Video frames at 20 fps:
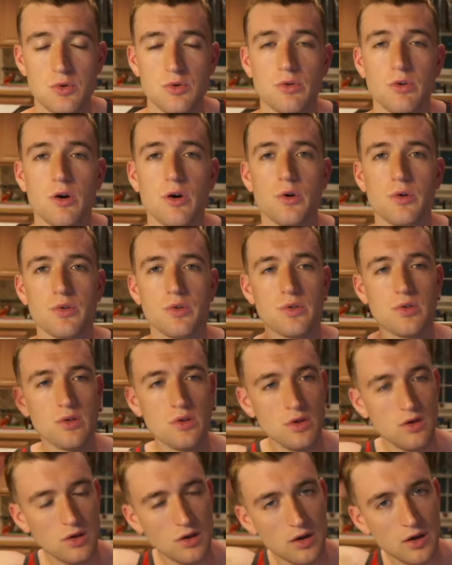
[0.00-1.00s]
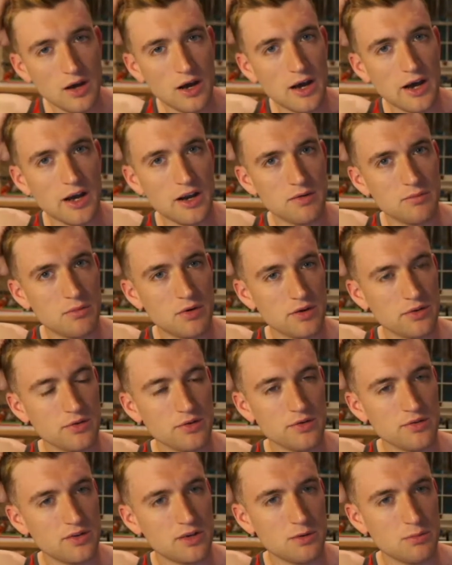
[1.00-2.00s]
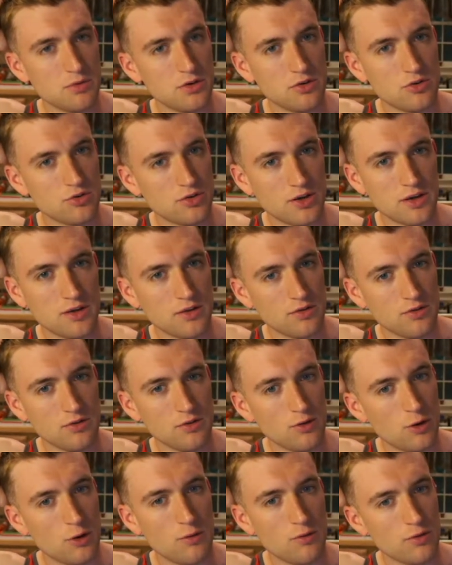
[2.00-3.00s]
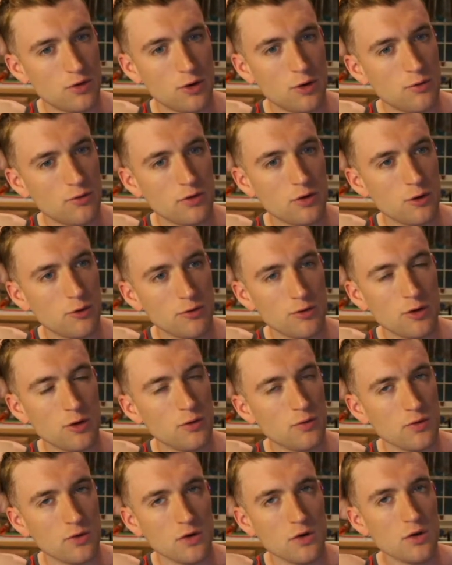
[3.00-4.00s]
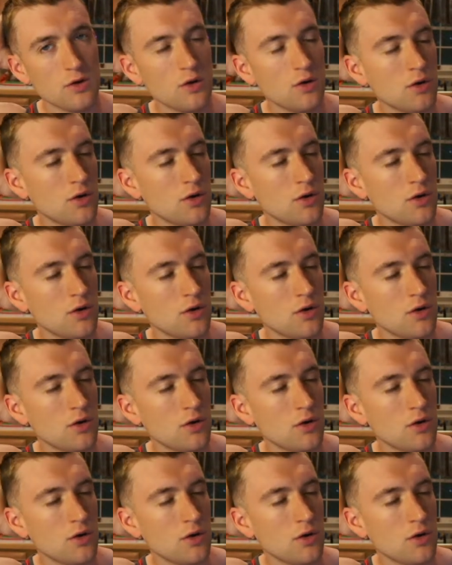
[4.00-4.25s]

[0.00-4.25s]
new growth out of muscles that have been trained over and over and over and over.